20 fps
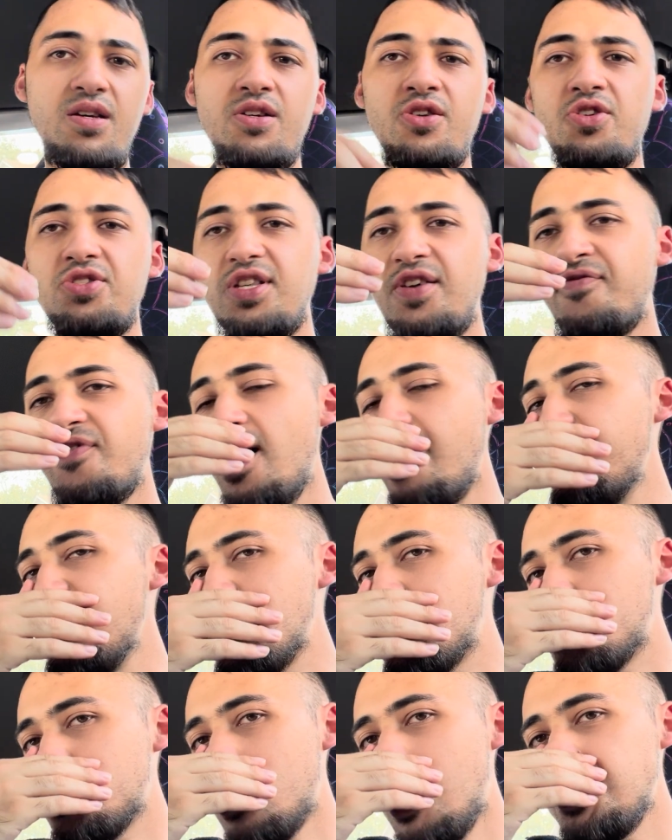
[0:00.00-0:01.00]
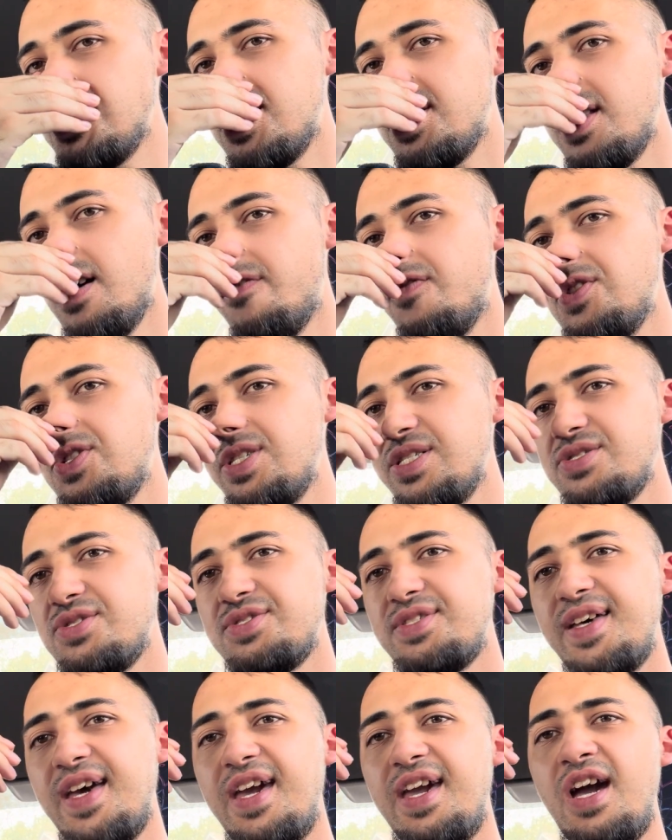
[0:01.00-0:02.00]
Because if I'm in crisis every single
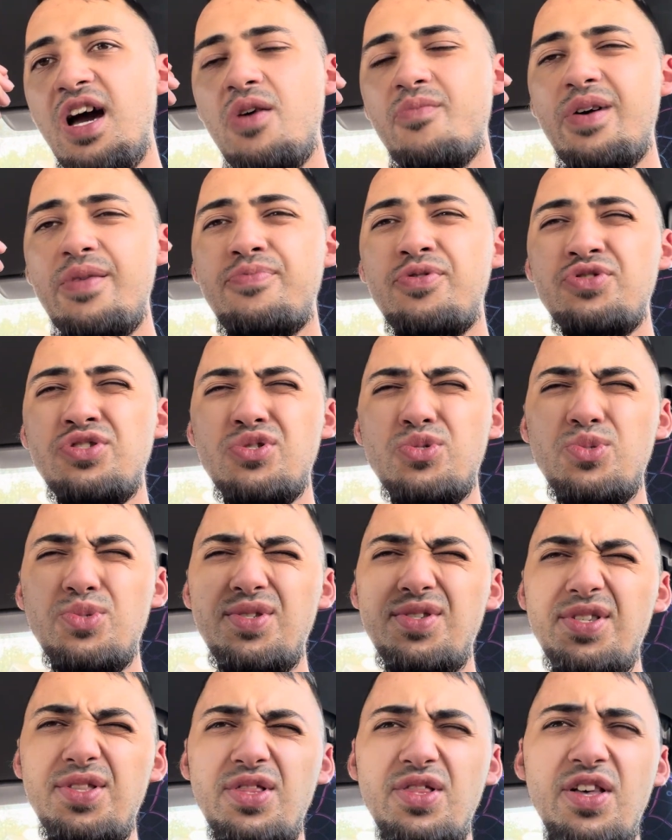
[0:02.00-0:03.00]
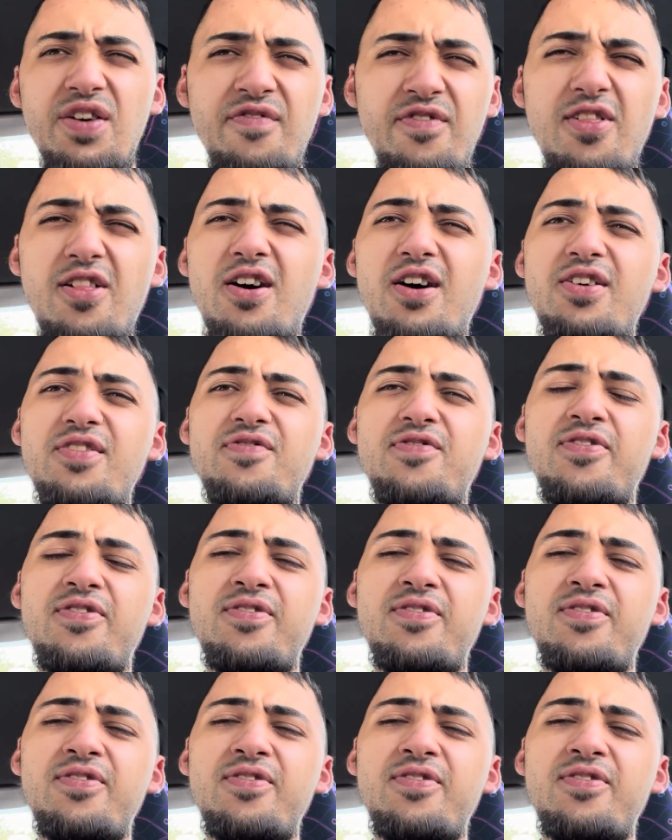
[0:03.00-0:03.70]
day, how am I supposed to really live life?